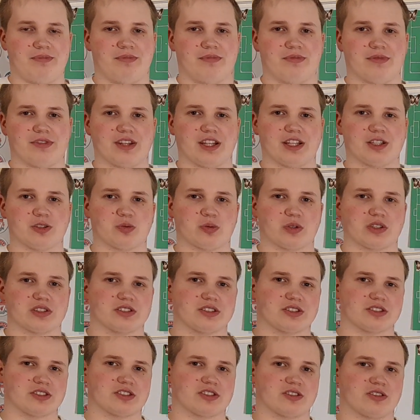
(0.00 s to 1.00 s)
This
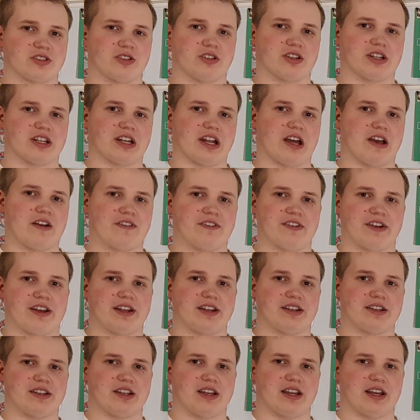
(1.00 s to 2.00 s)
wasn't good enough,
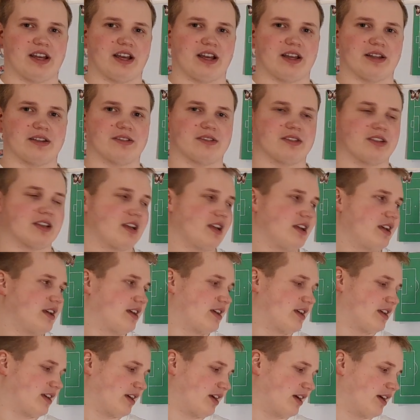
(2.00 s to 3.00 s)
and
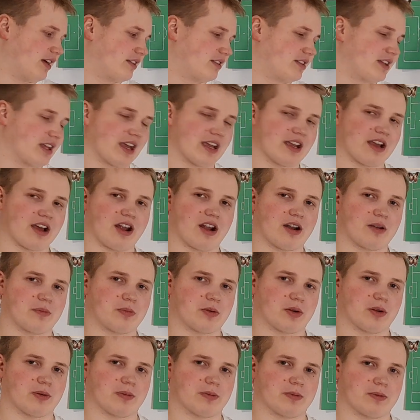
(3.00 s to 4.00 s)
they are
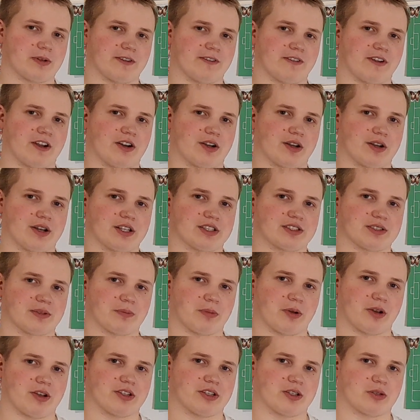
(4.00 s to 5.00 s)
probably very
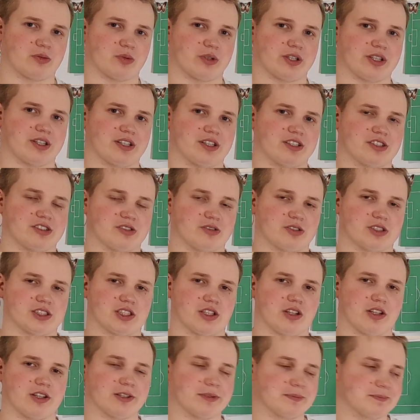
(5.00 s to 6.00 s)
disappointed with this
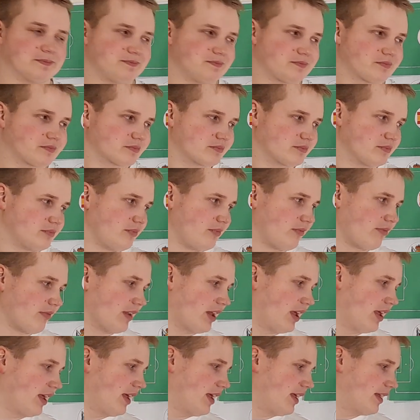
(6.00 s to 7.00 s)
result.
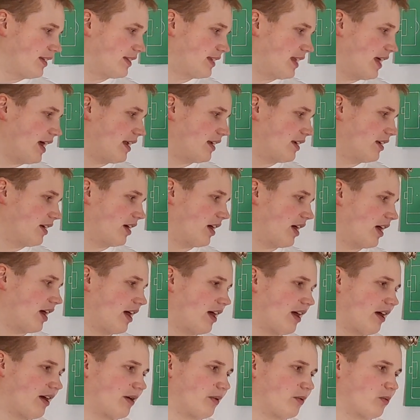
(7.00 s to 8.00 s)
Then,
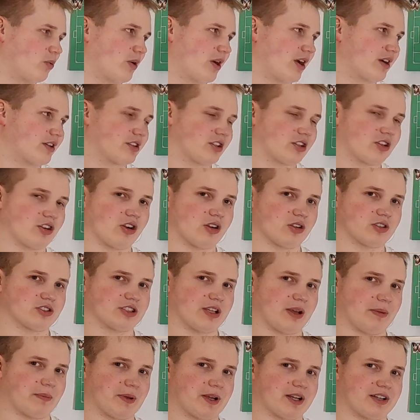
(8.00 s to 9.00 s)
where the goals
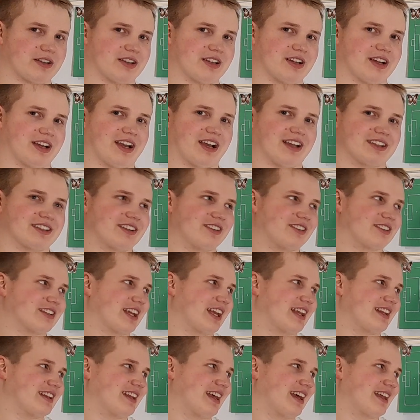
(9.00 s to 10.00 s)
happened, other
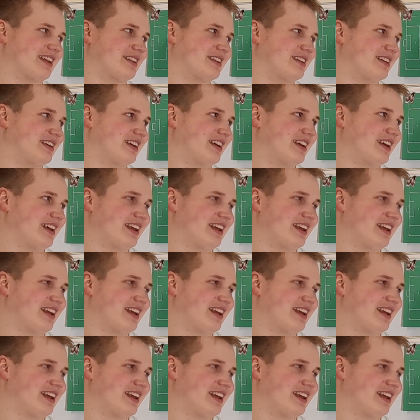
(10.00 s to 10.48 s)
than that